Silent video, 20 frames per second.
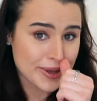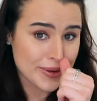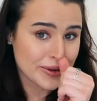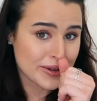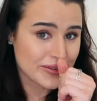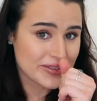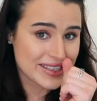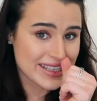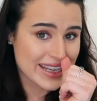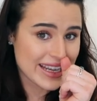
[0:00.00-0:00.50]
you
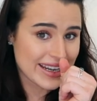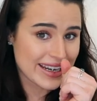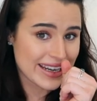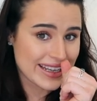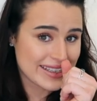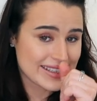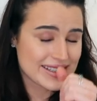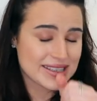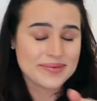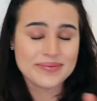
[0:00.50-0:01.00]
would have seen
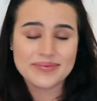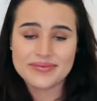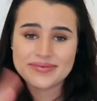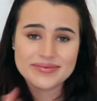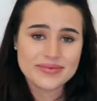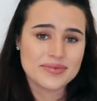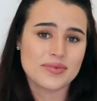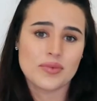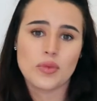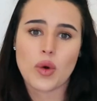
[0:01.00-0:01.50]
is
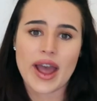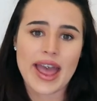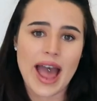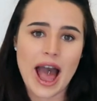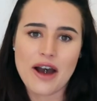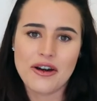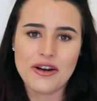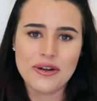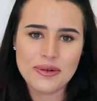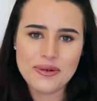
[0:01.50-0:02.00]
way
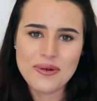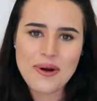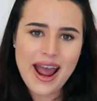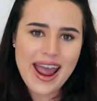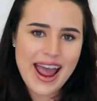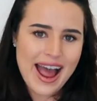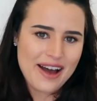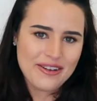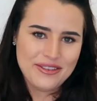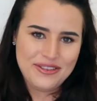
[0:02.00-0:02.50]

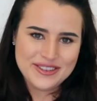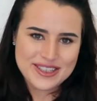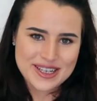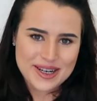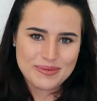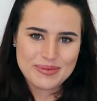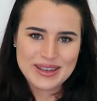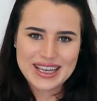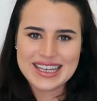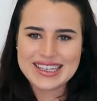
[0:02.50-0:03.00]

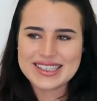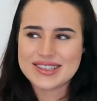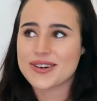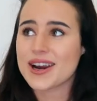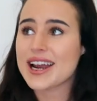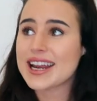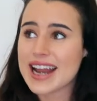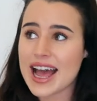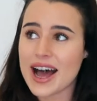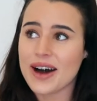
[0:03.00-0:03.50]
after, because
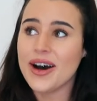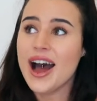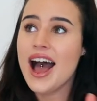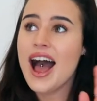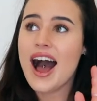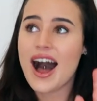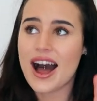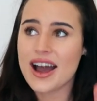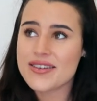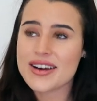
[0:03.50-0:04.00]
right now
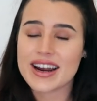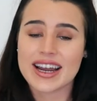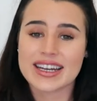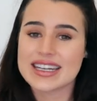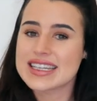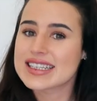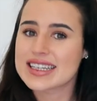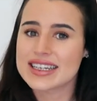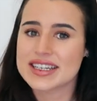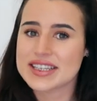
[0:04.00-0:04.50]
I reckon
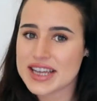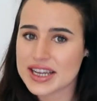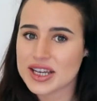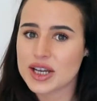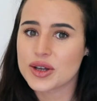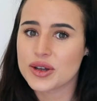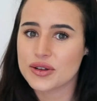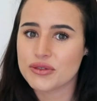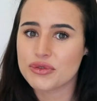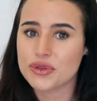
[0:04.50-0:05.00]
it's gonna take
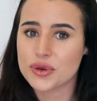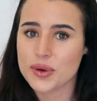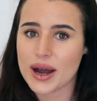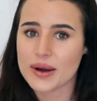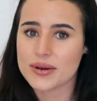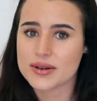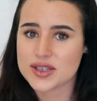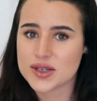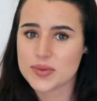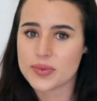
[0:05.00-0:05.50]
a good few
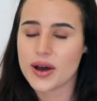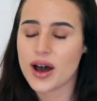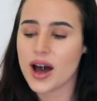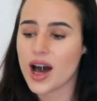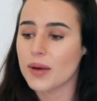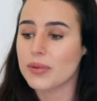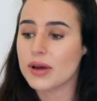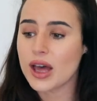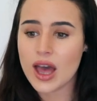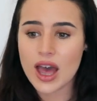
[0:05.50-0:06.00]
hours to put
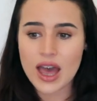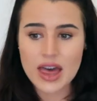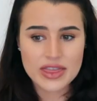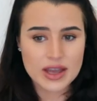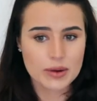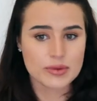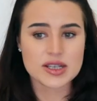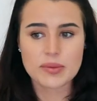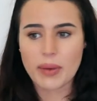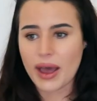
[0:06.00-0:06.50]
up.
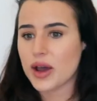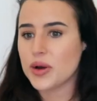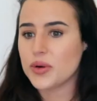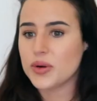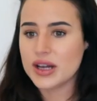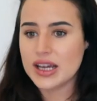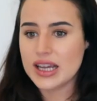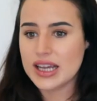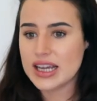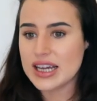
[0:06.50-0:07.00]
There was
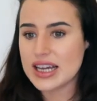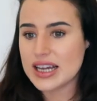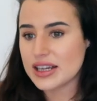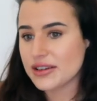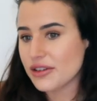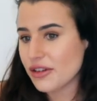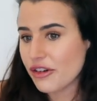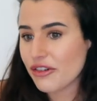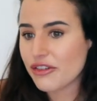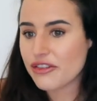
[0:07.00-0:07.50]
about
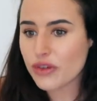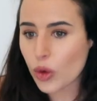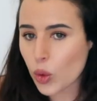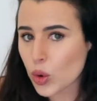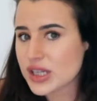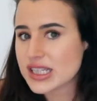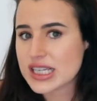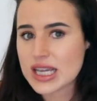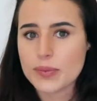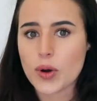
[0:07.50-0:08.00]

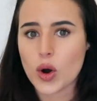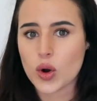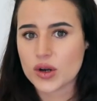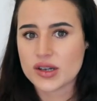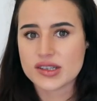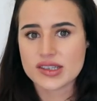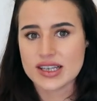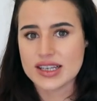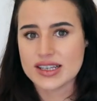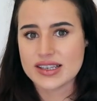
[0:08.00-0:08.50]
40
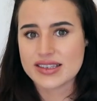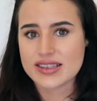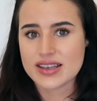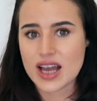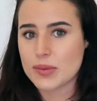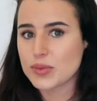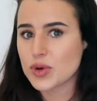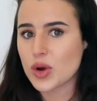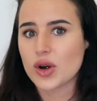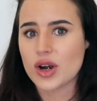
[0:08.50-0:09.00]
boxes,
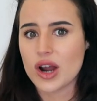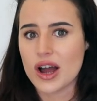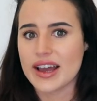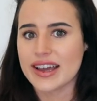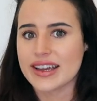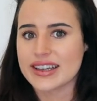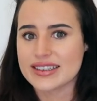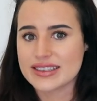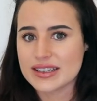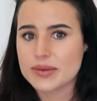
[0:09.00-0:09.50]
I'm not
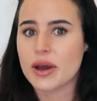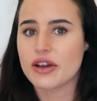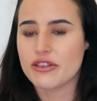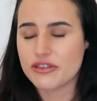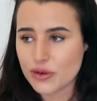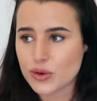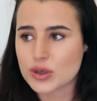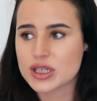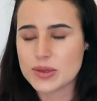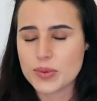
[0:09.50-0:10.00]
lying, about
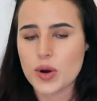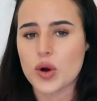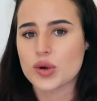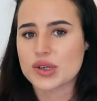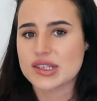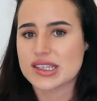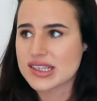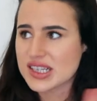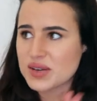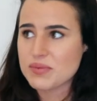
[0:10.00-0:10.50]
40
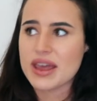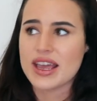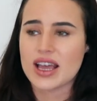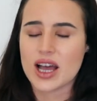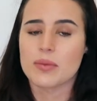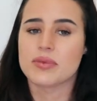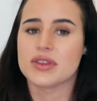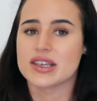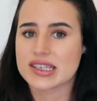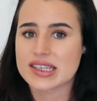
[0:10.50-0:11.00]
boxes to make
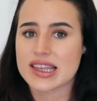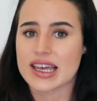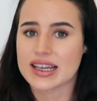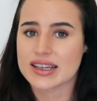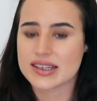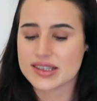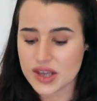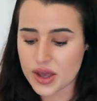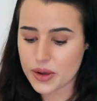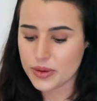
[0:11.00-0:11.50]
up this
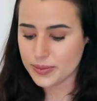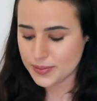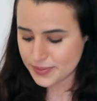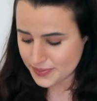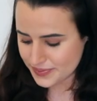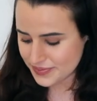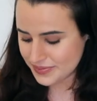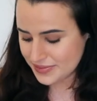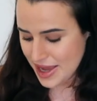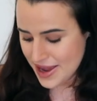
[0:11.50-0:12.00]
thing. So
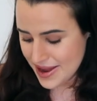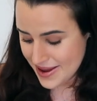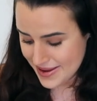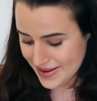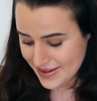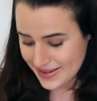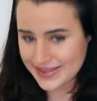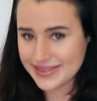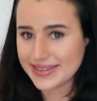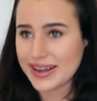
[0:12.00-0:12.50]

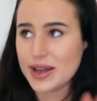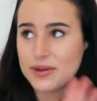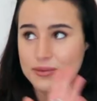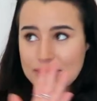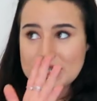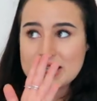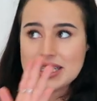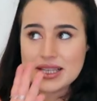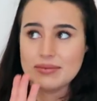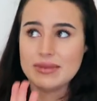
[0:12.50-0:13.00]
I
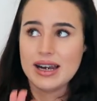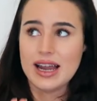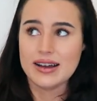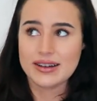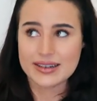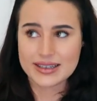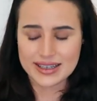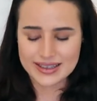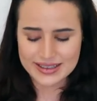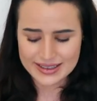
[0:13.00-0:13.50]
wish them
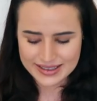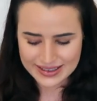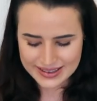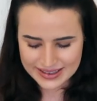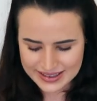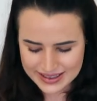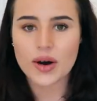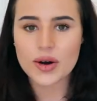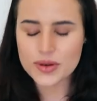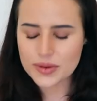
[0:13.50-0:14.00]
luck.
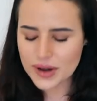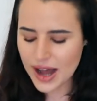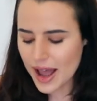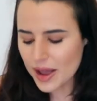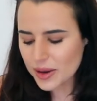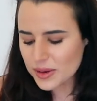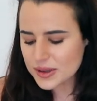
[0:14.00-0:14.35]
Oh, I